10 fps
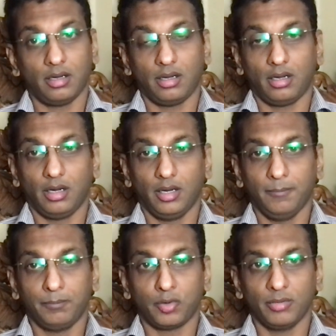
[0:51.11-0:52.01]

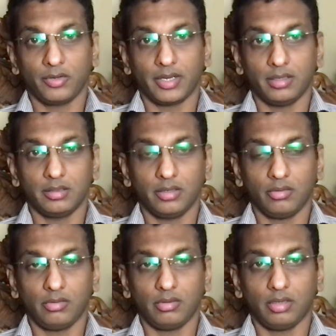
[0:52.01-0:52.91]
probably you
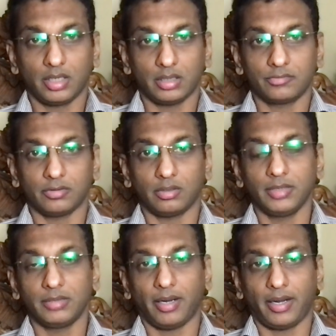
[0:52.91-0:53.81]
can confirm
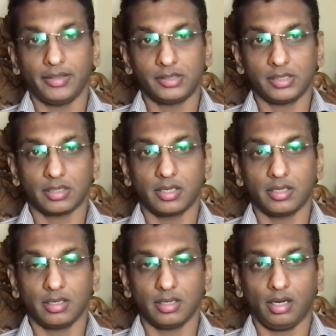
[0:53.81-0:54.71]
it by checking